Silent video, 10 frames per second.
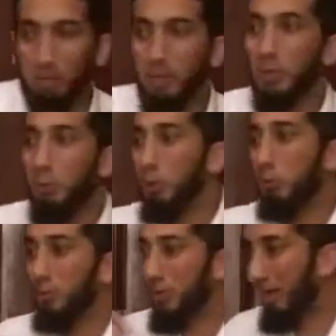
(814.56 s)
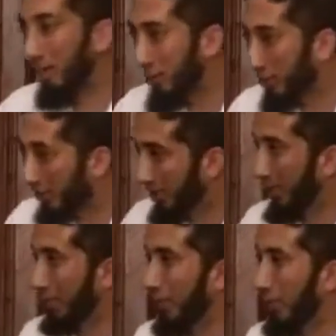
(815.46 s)
how many quotes from scholars you can
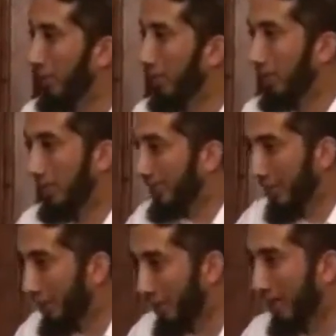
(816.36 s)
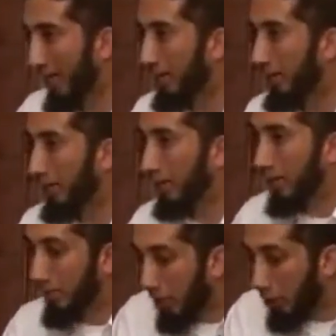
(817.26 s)
deliver. It's not about that.
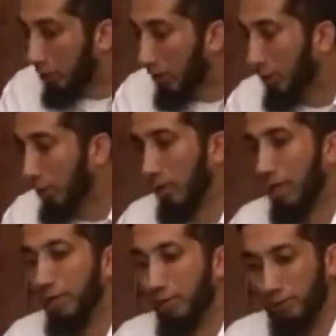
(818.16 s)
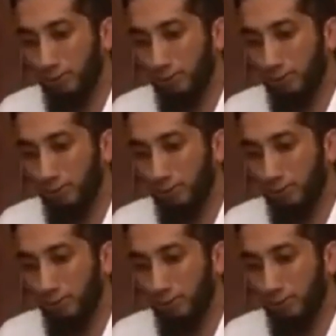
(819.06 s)
And how are you living your life?